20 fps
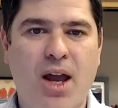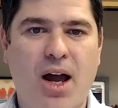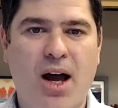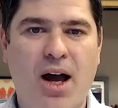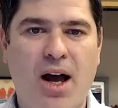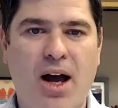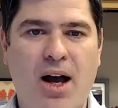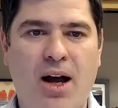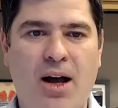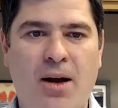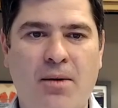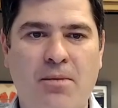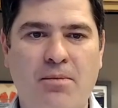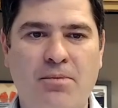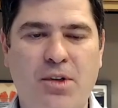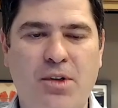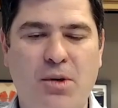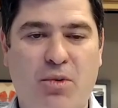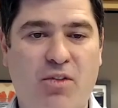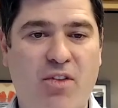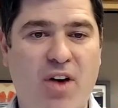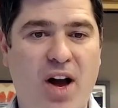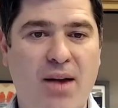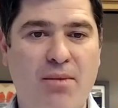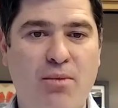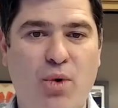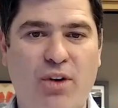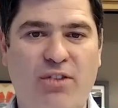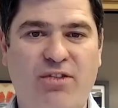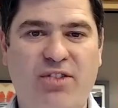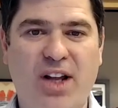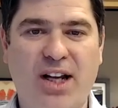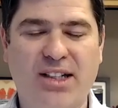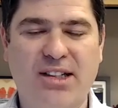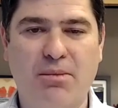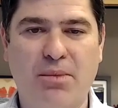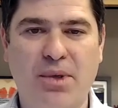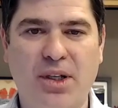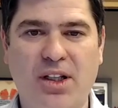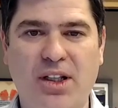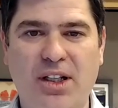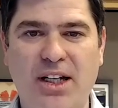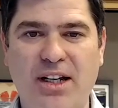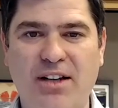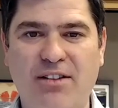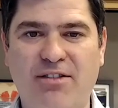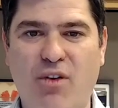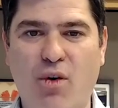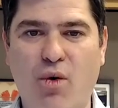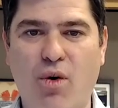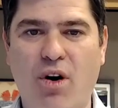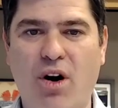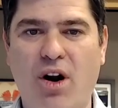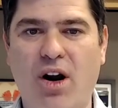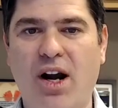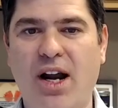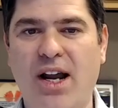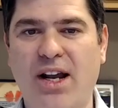To provide more flexibility for